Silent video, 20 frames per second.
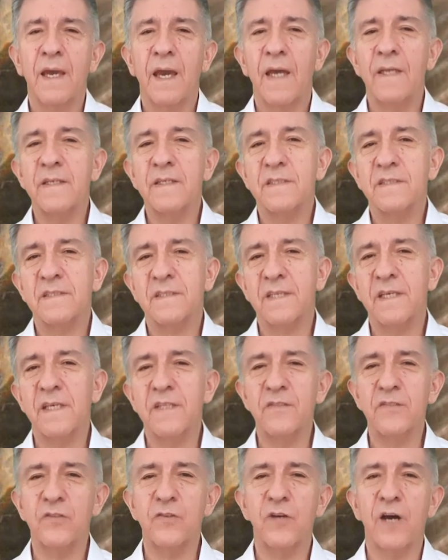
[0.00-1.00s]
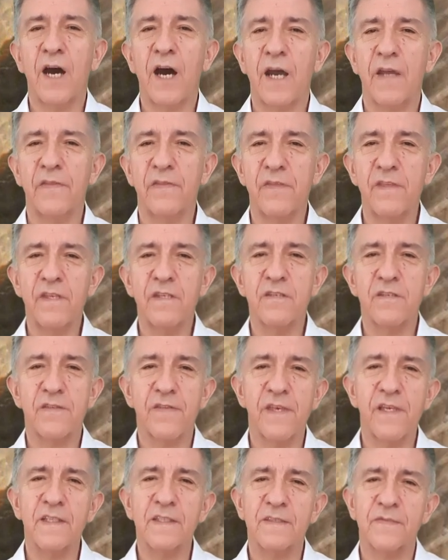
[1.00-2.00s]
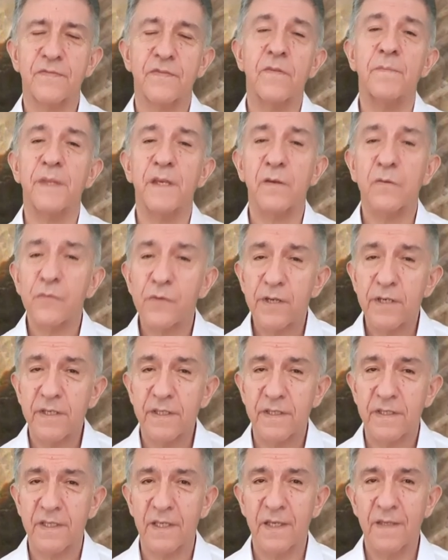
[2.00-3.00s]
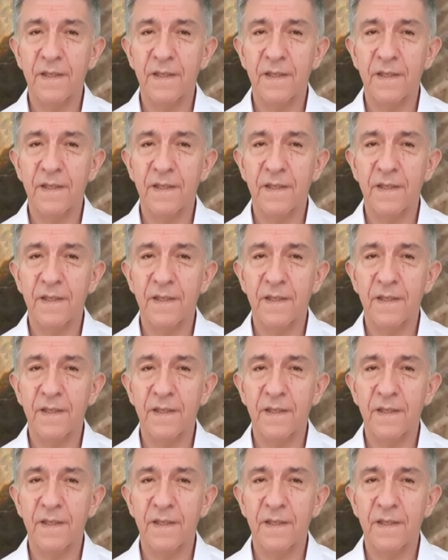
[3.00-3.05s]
and instead you hide these things from the great,